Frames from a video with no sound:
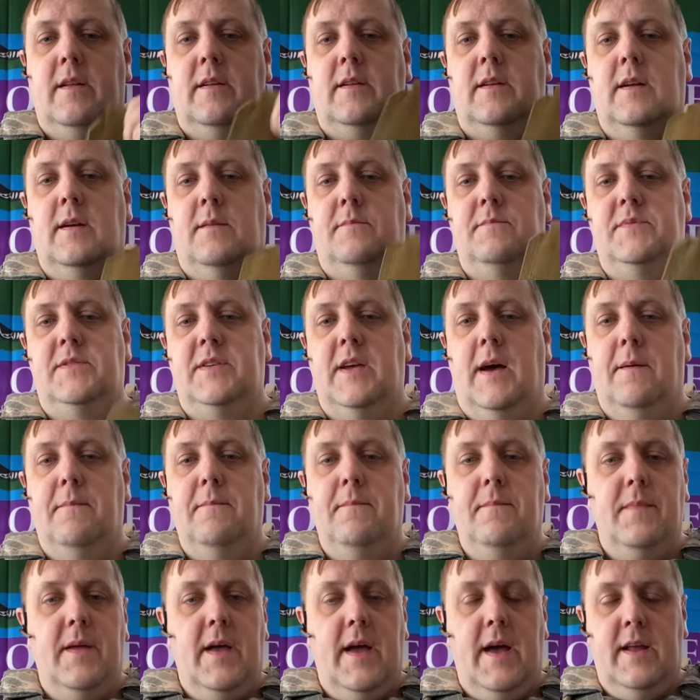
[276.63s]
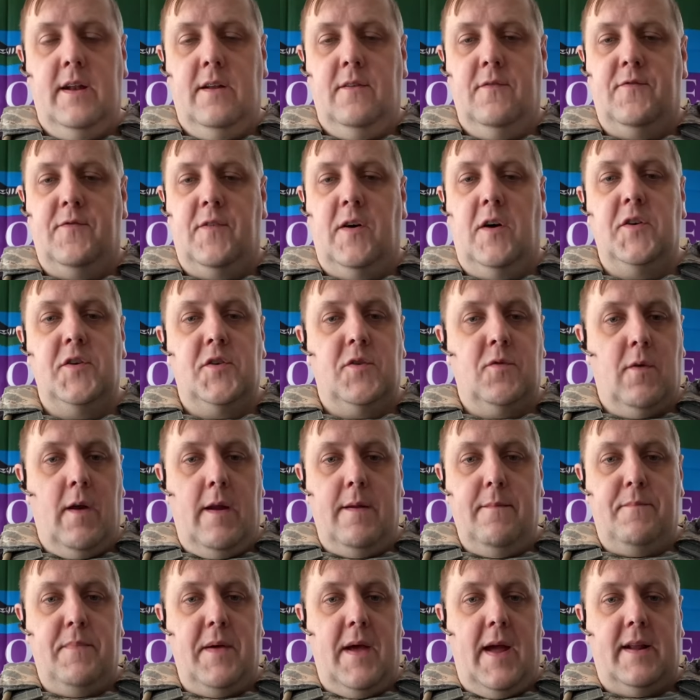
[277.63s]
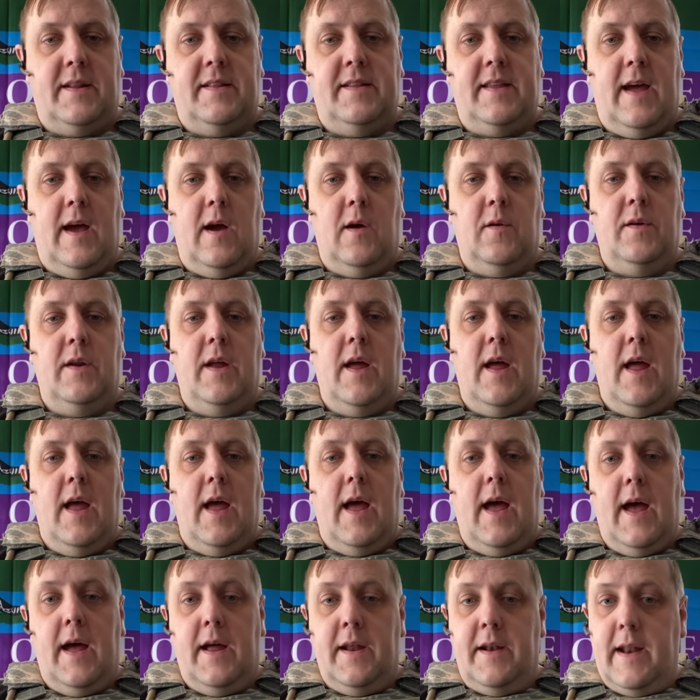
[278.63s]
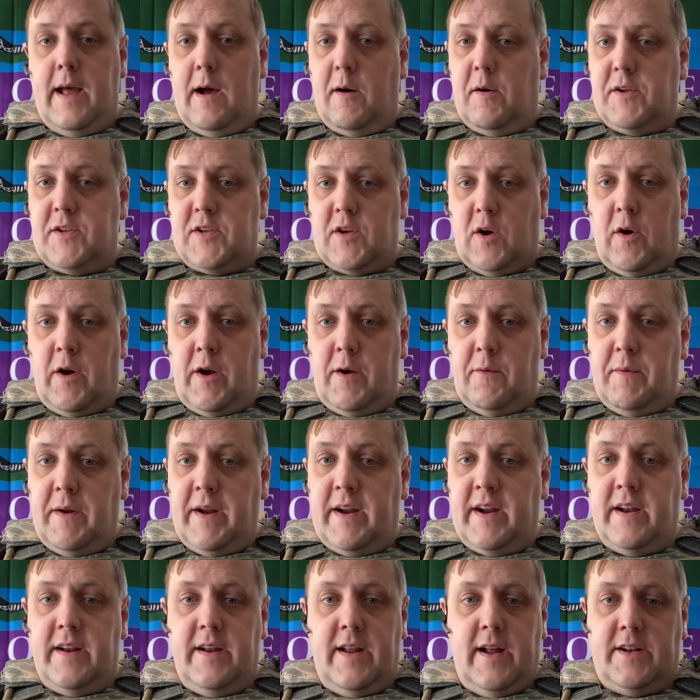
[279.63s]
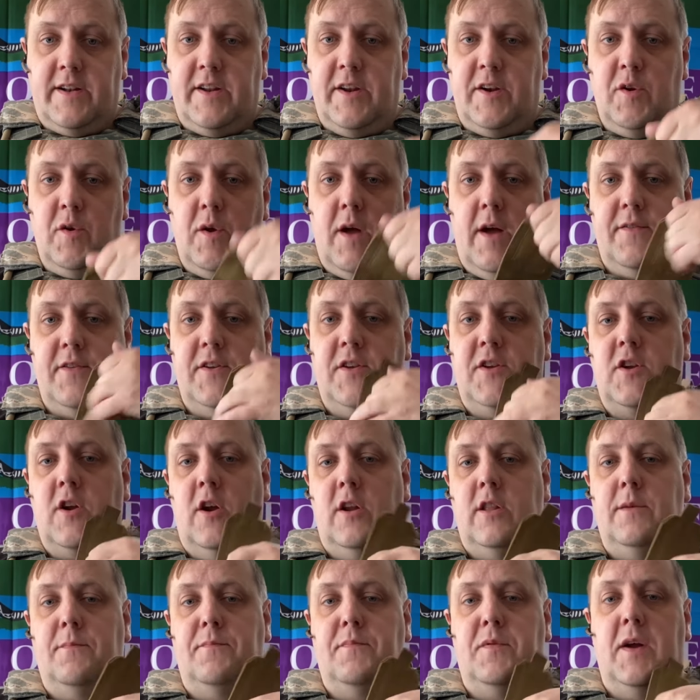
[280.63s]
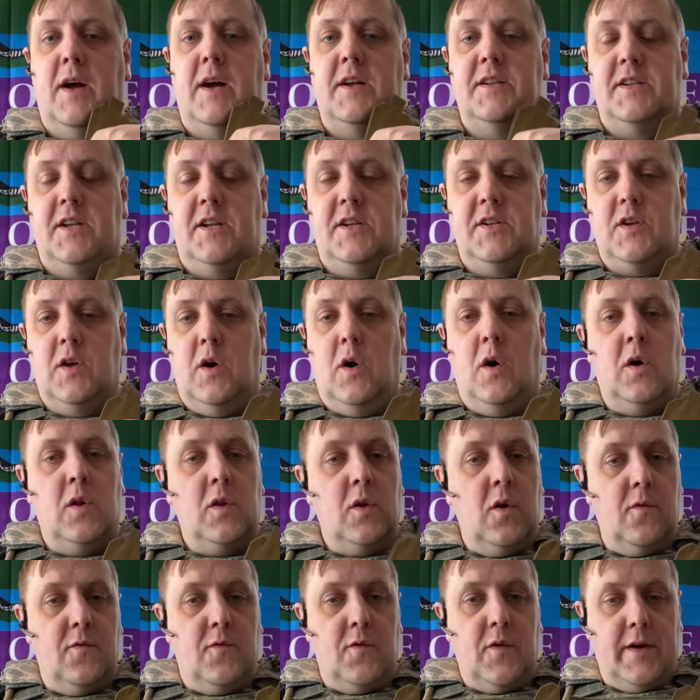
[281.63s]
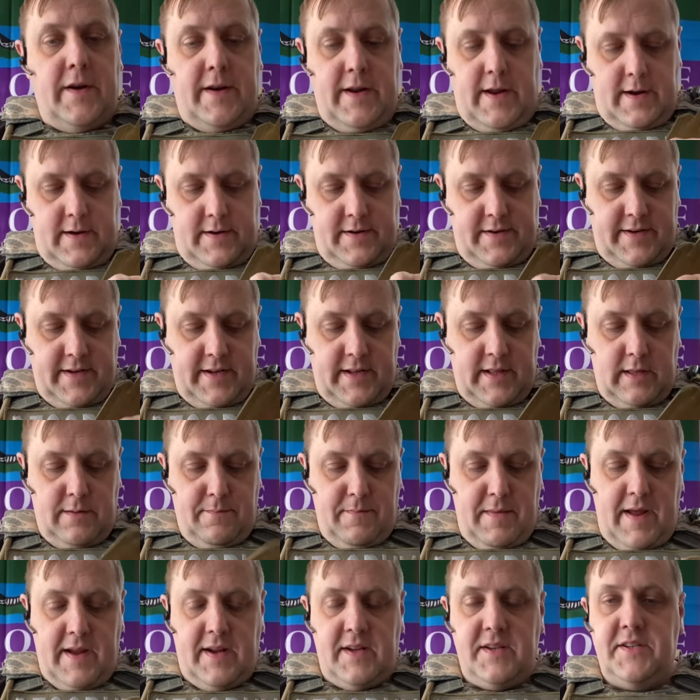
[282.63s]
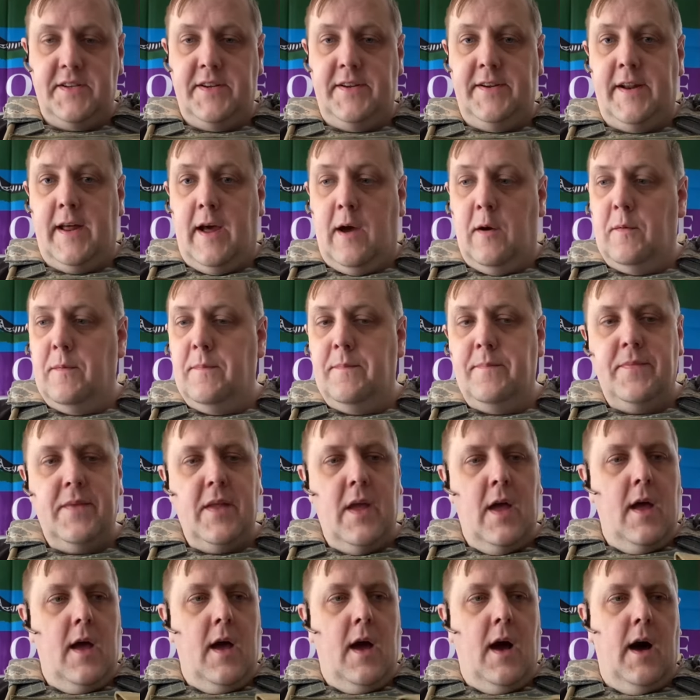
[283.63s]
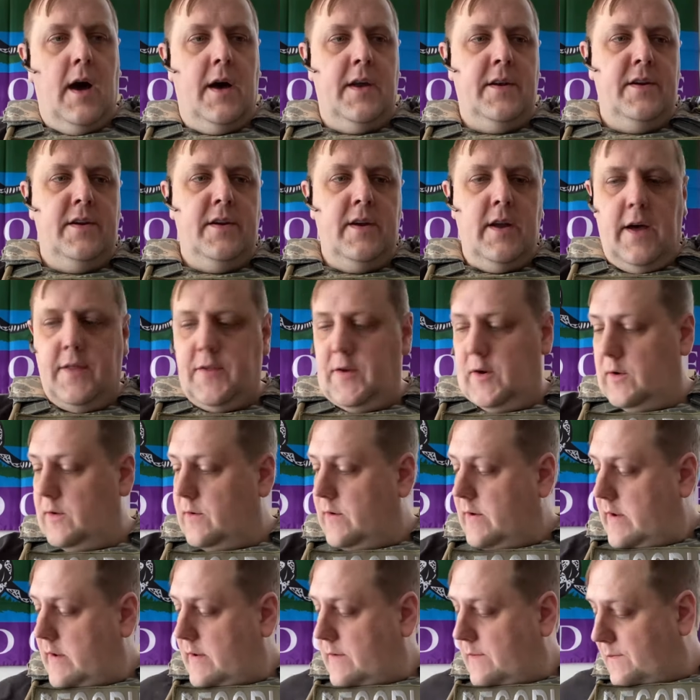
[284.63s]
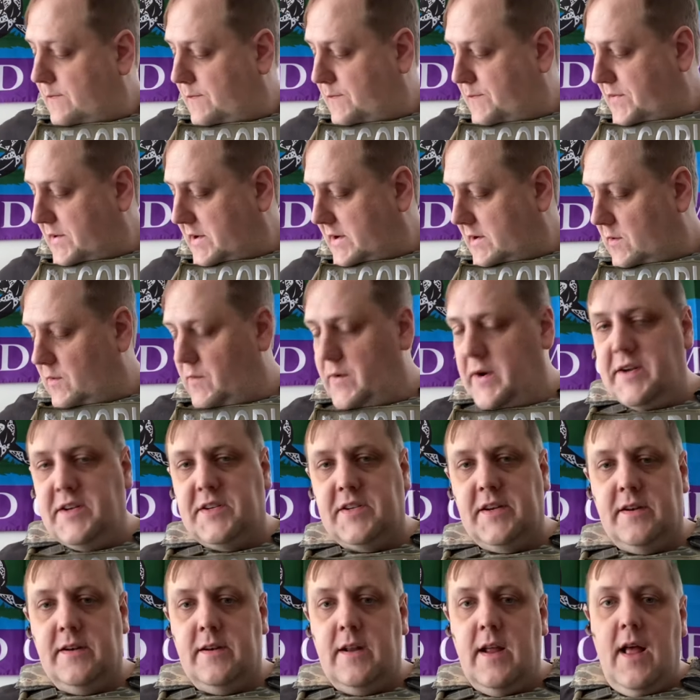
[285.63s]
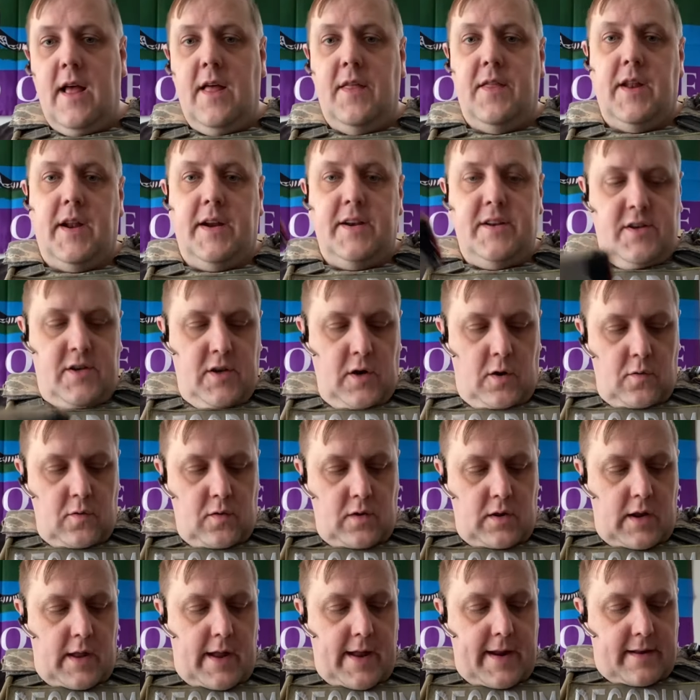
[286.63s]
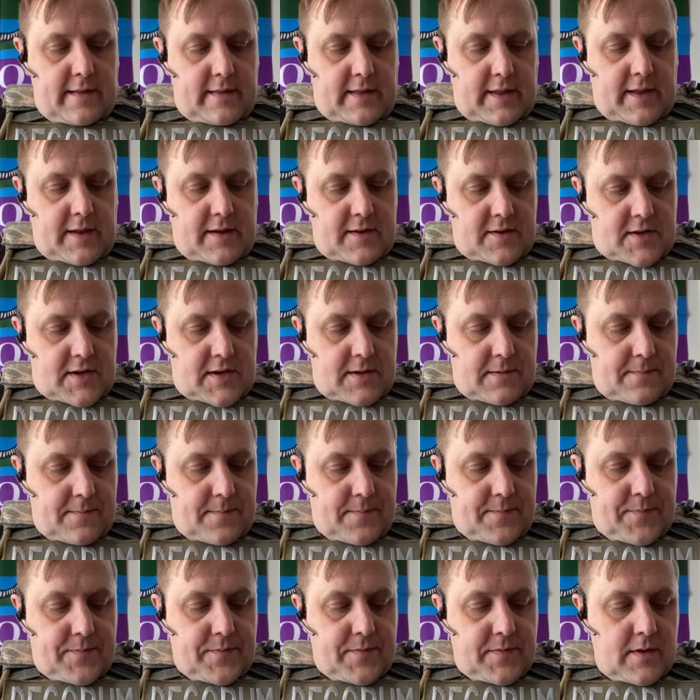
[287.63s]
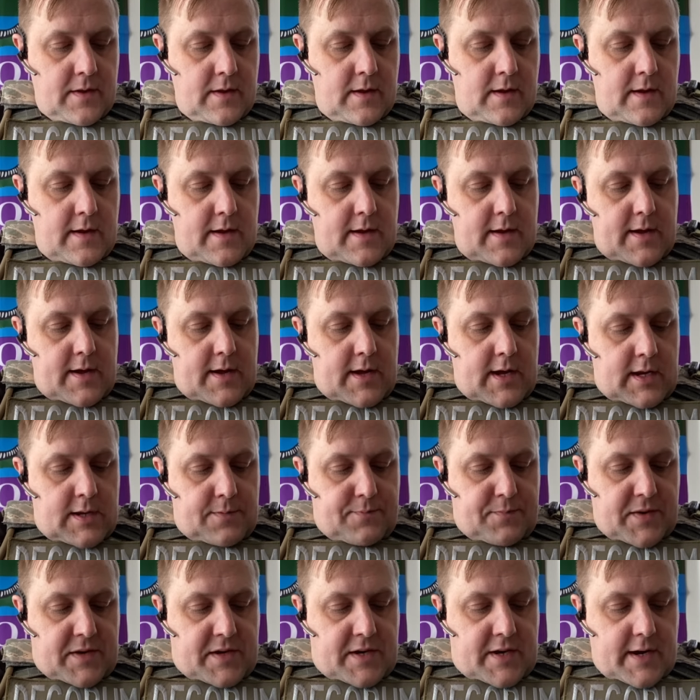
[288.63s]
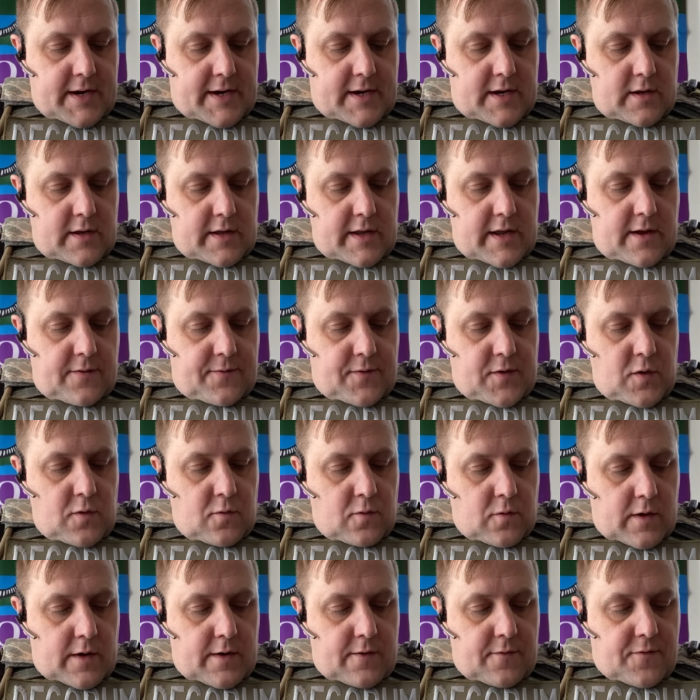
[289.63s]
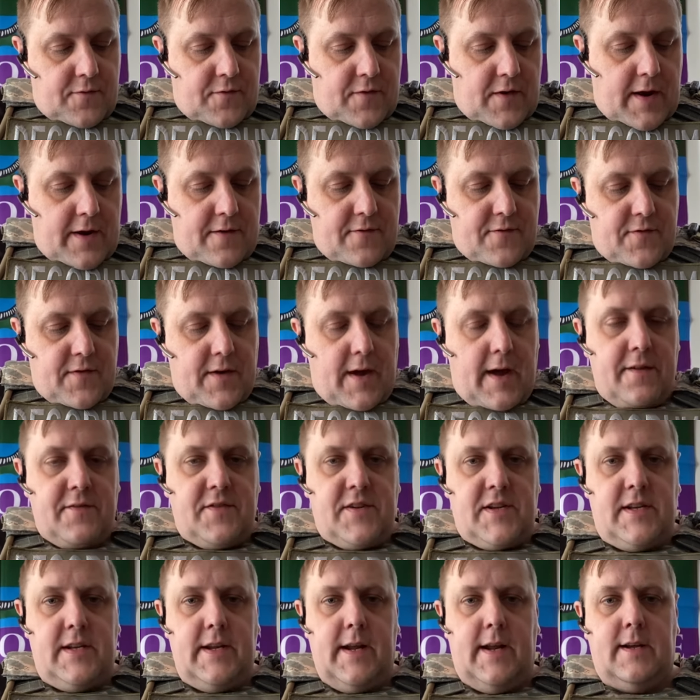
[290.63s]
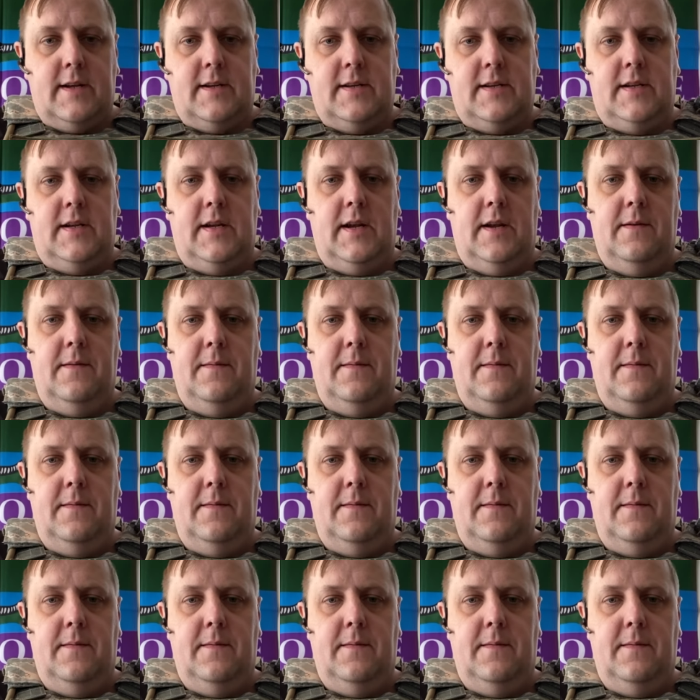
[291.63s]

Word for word: comes up, and it falls right back down, and now it's already reconnected. You have to start the process all over again to get the magazine out. Another big reason that I don't like these is particularly if you run 556,